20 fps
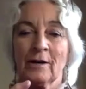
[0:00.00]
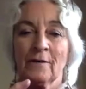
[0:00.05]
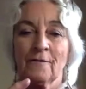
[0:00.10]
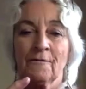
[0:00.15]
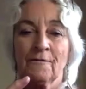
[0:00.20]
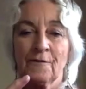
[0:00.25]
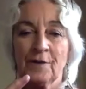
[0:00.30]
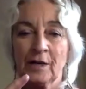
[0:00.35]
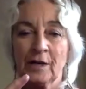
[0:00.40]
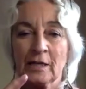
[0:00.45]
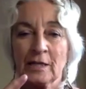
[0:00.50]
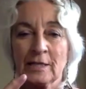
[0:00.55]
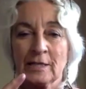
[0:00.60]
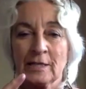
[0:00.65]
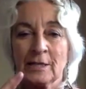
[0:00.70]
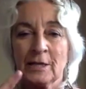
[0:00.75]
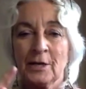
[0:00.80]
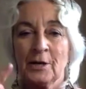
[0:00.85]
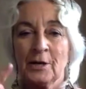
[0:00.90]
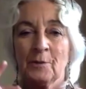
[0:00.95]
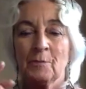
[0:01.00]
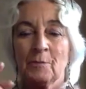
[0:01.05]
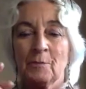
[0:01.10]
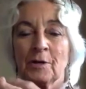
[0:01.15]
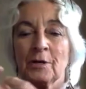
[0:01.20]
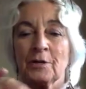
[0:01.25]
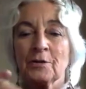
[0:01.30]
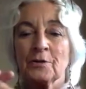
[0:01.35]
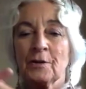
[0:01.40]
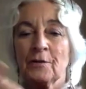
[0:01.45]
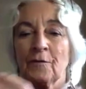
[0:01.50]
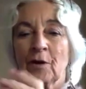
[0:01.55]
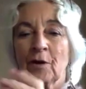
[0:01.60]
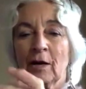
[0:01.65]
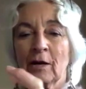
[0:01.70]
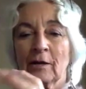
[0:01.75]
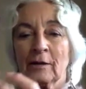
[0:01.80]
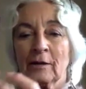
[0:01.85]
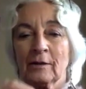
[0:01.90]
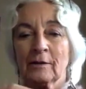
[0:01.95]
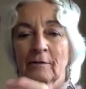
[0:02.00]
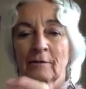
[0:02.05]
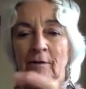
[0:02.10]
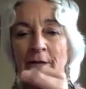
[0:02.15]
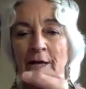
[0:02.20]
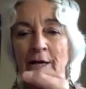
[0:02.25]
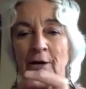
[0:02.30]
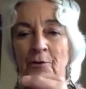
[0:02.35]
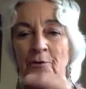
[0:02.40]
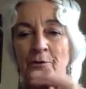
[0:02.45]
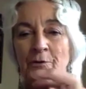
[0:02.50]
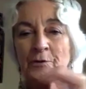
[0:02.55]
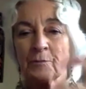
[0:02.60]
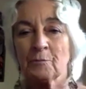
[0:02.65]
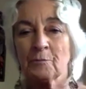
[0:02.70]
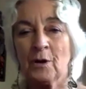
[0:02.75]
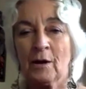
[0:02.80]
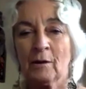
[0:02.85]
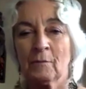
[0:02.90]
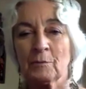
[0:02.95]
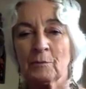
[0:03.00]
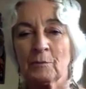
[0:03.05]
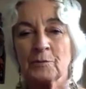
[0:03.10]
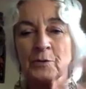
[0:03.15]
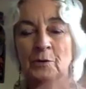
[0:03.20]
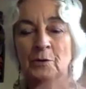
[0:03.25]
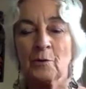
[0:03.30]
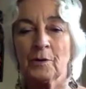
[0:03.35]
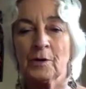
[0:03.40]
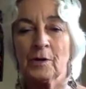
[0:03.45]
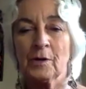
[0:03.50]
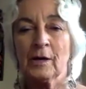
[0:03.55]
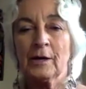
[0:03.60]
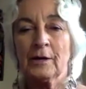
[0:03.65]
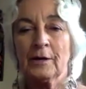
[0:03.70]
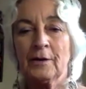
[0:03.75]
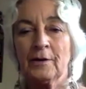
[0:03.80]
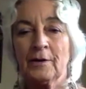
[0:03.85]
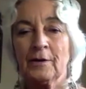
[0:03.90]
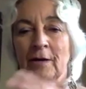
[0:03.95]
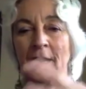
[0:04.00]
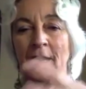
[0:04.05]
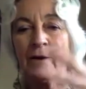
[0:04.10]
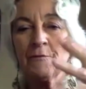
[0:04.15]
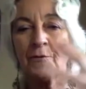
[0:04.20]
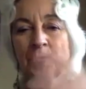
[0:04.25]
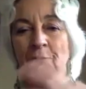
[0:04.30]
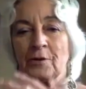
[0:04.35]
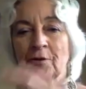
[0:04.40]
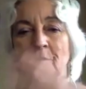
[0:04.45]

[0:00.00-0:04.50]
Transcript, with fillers: fix, because they've got layers of problems going on and everything's